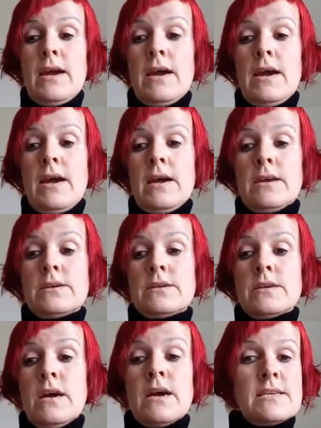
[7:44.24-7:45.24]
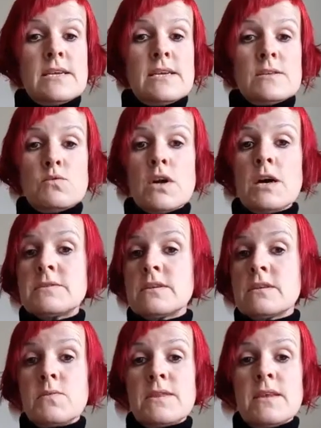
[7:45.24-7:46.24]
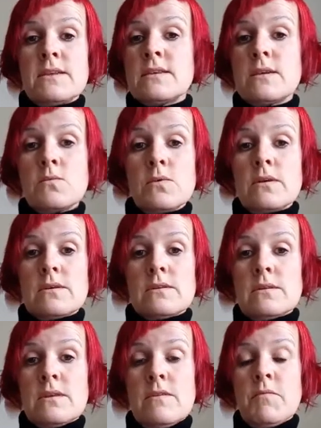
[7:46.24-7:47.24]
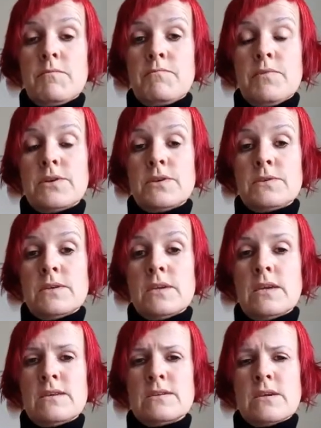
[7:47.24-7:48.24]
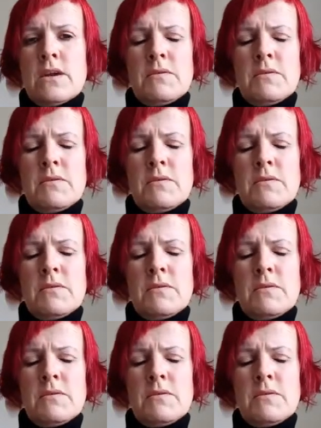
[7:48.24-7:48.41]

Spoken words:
And ideas will come to them when they see works that they've been producing years ago,